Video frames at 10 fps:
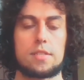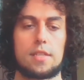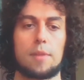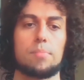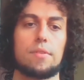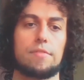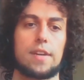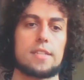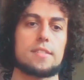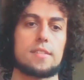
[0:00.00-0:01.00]
and that
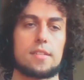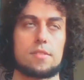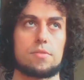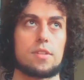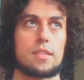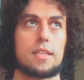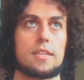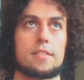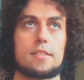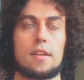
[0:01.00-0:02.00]
prevents us, or at
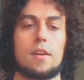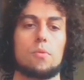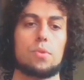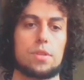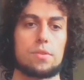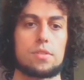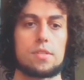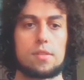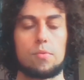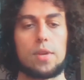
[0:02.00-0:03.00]
least
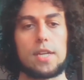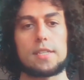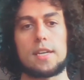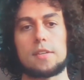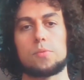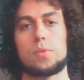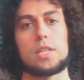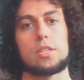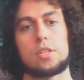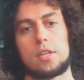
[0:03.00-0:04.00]
reduces the rate at
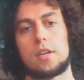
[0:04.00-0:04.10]
which